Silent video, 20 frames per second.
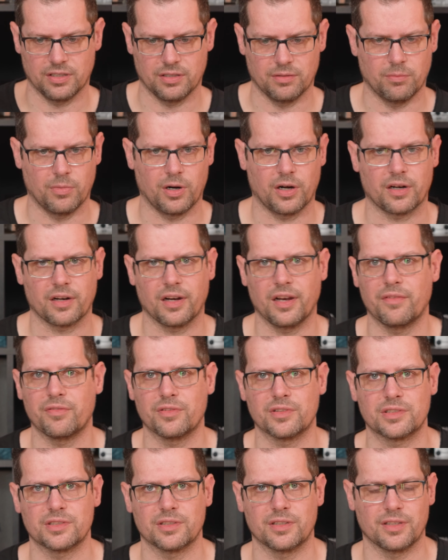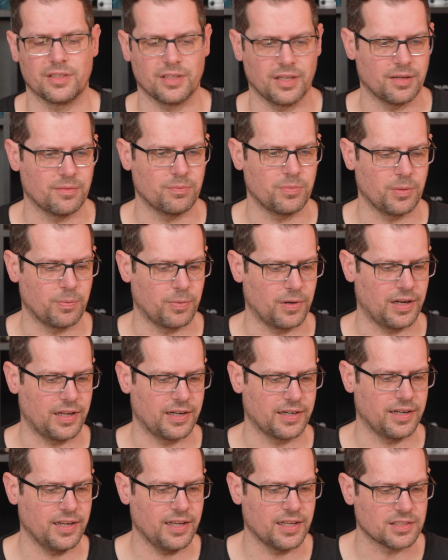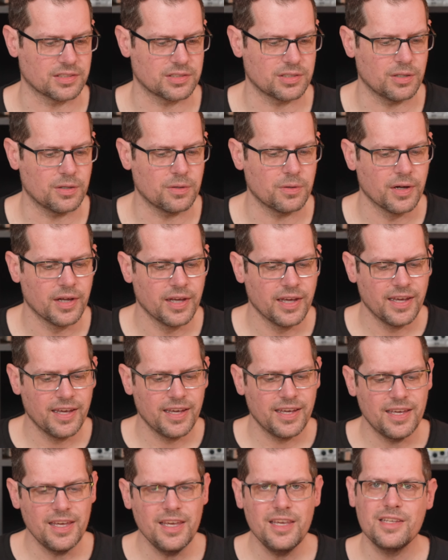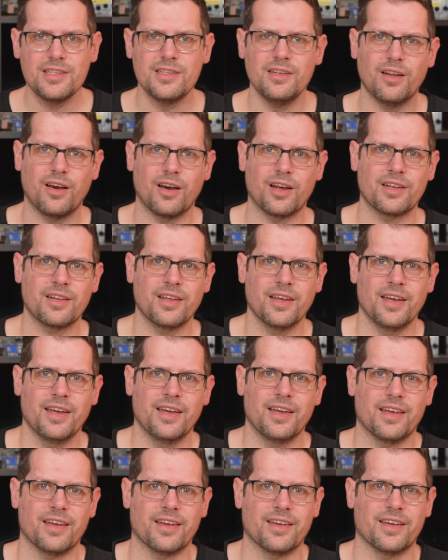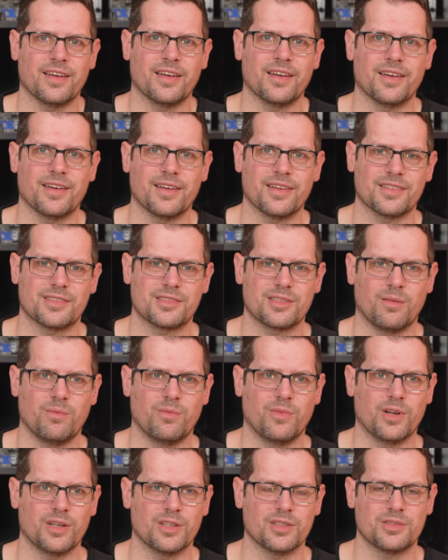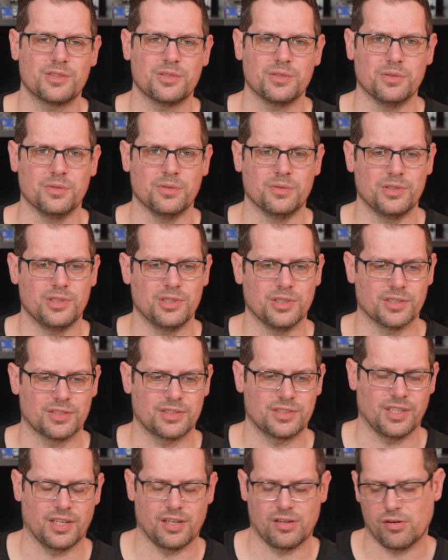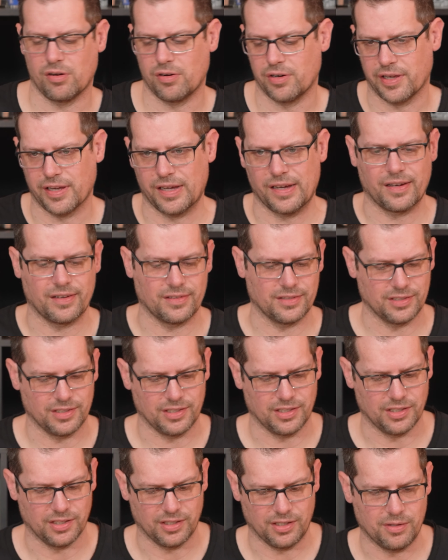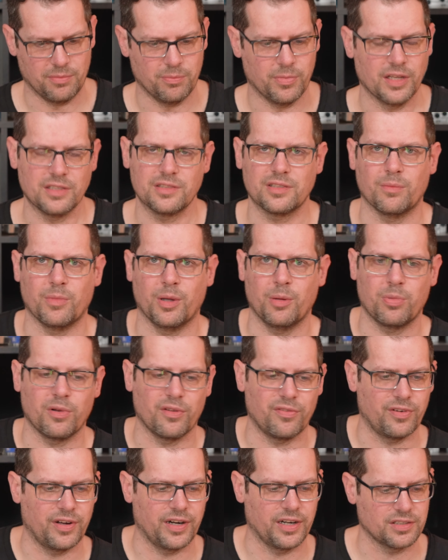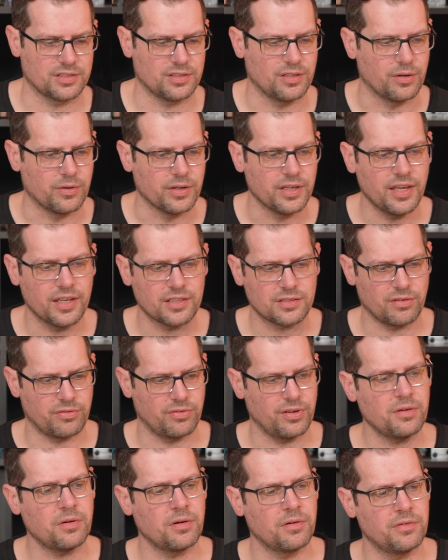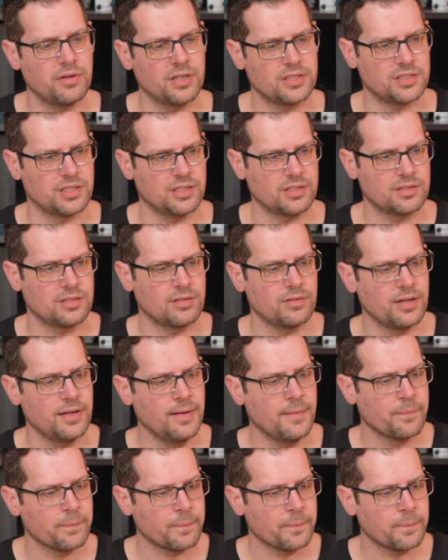Mark Levinson and people like that. So he's not someone to just say, oh yeah, he made some amplifiers. No, he has a very rich history.